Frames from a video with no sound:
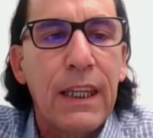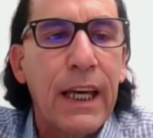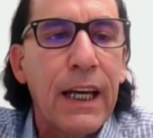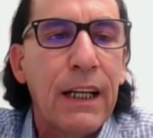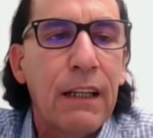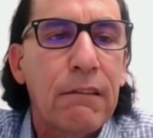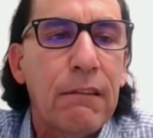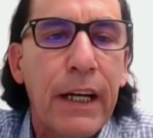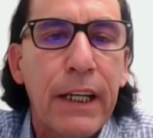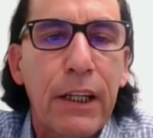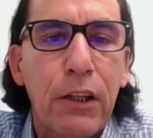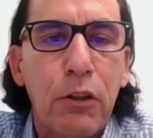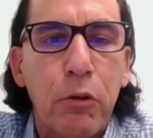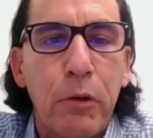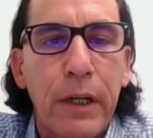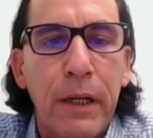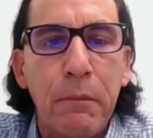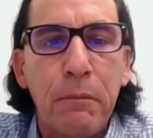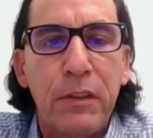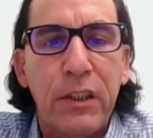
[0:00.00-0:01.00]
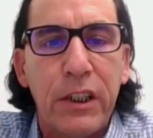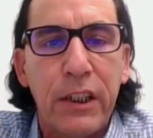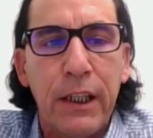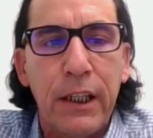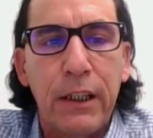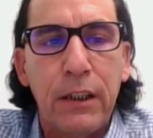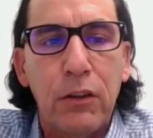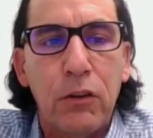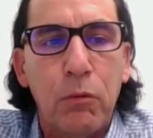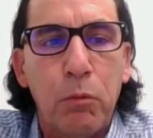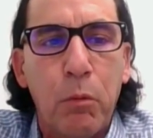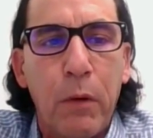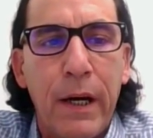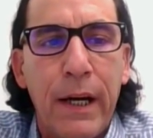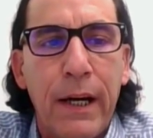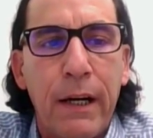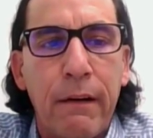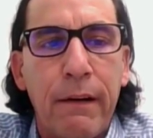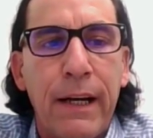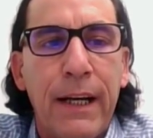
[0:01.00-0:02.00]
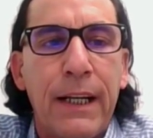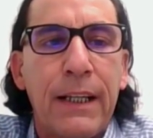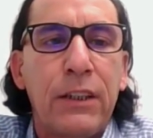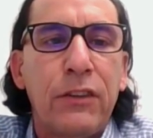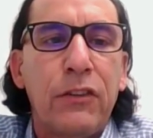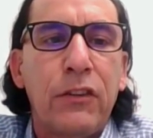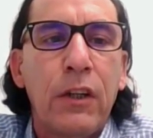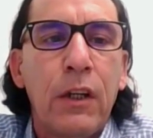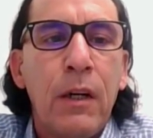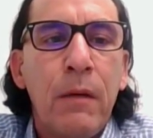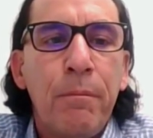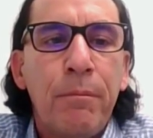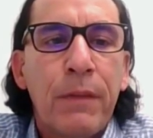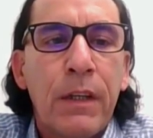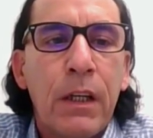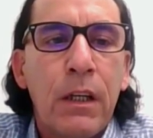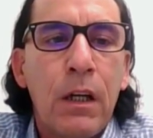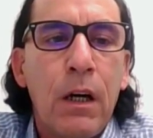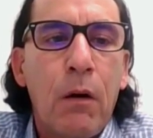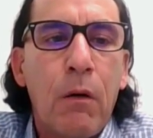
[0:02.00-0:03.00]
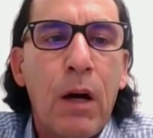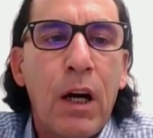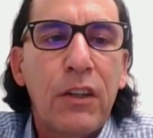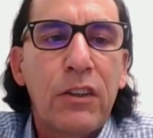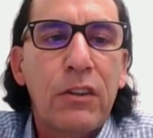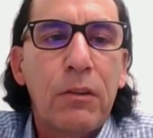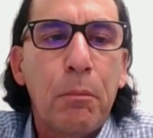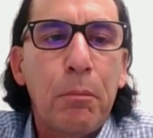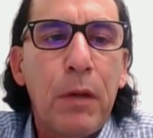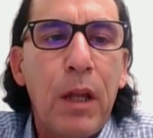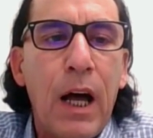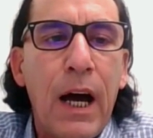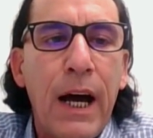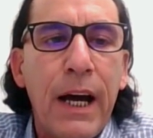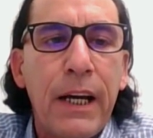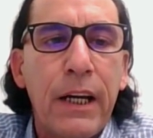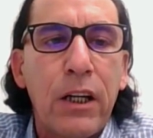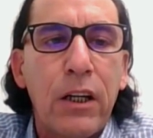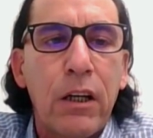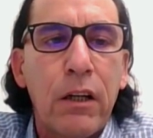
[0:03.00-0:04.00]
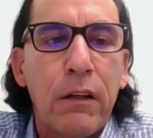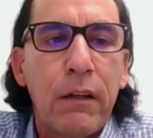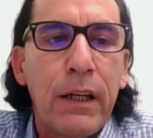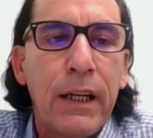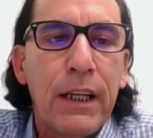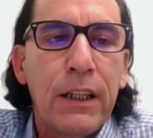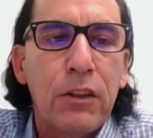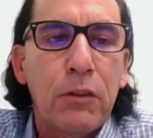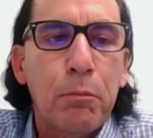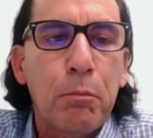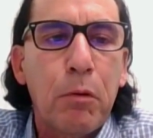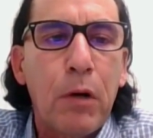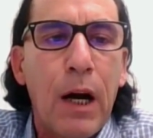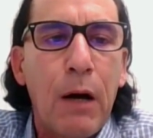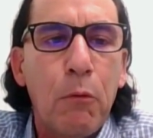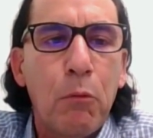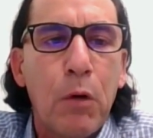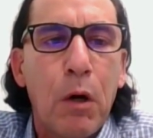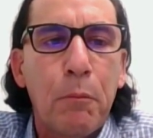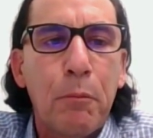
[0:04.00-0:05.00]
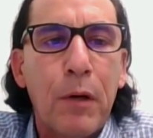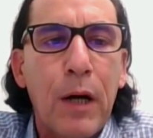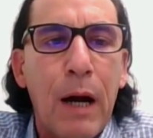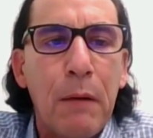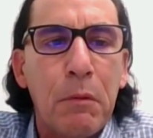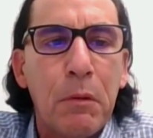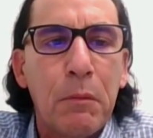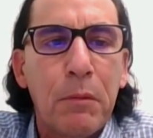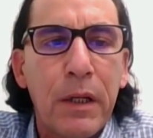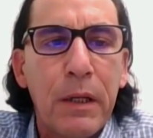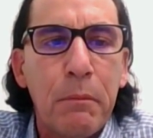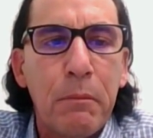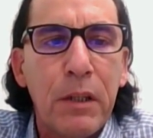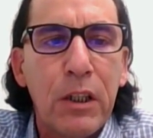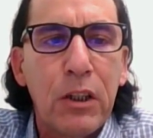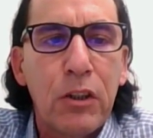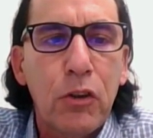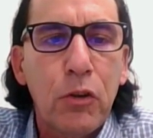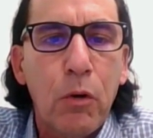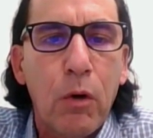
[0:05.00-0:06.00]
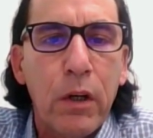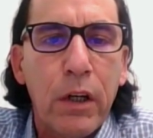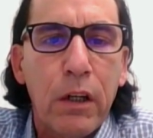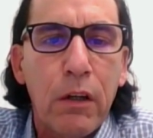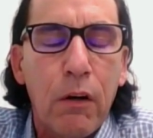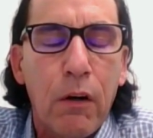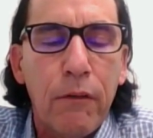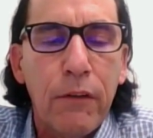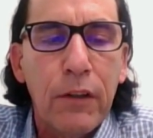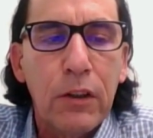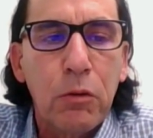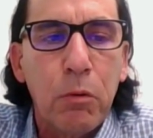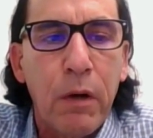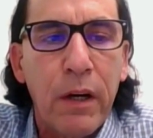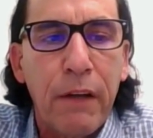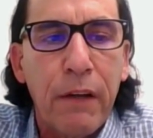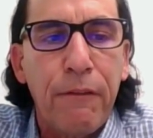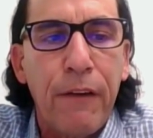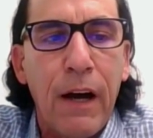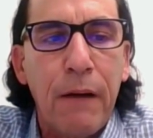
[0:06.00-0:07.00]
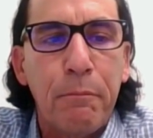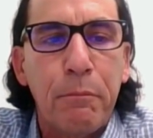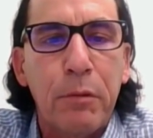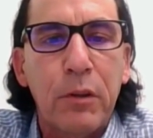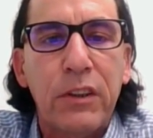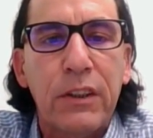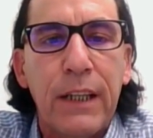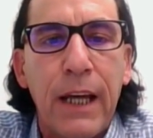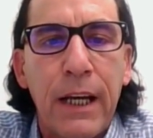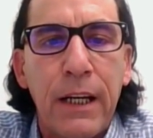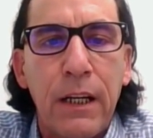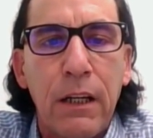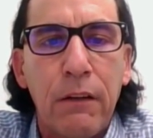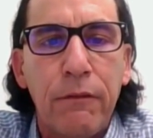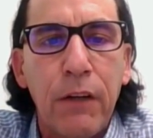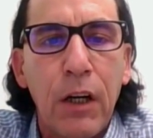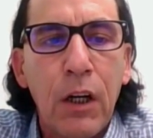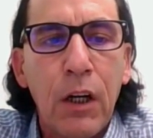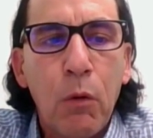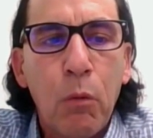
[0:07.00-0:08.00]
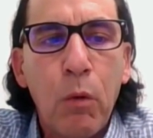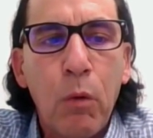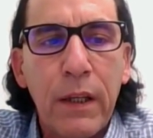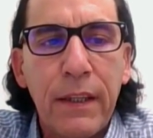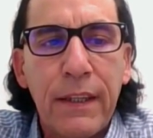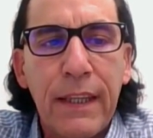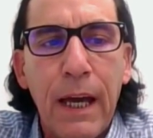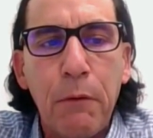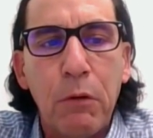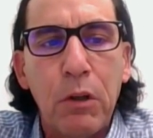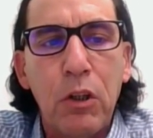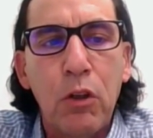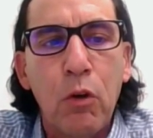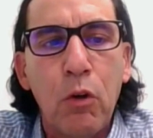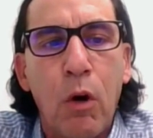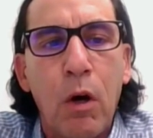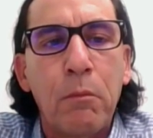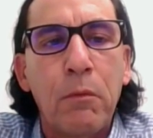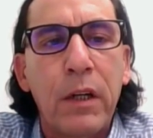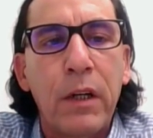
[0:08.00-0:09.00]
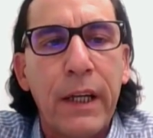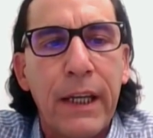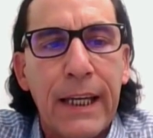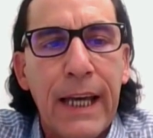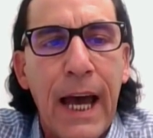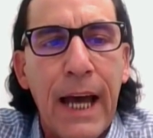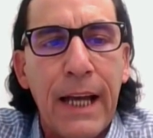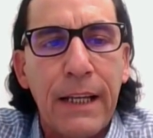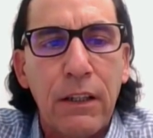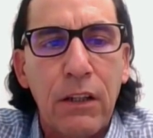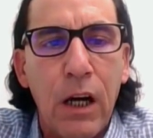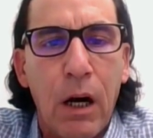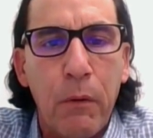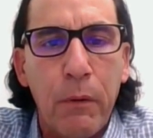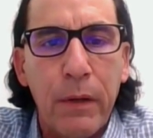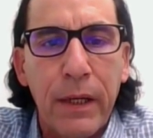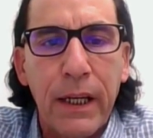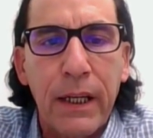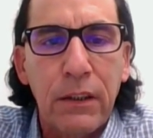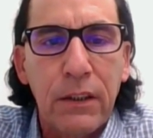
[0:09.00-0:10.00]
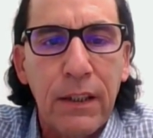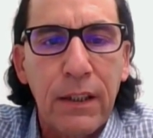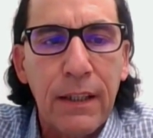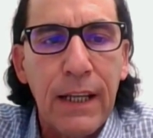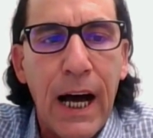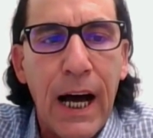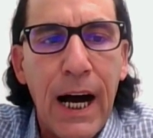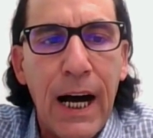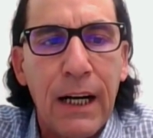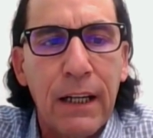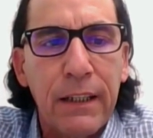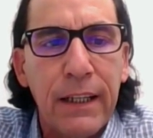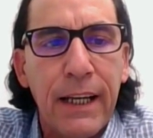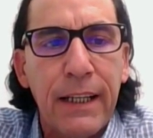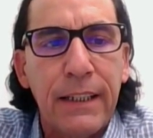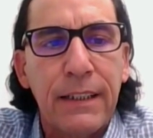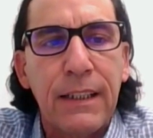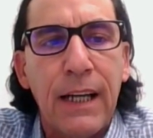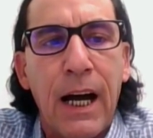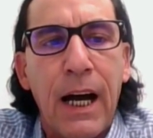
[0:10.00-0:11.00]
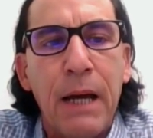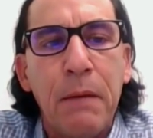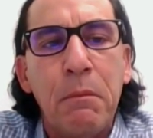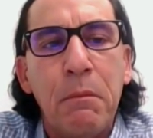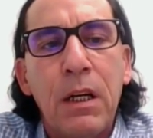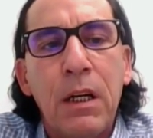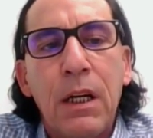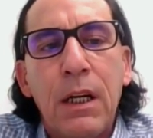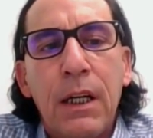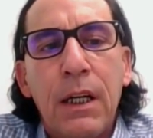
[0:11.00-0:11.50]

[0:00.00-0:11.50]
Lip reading: think, like cream cheese, whereas, you know, our supplier is will probably be shorted over 25% of what they would normally get going into the holiday time.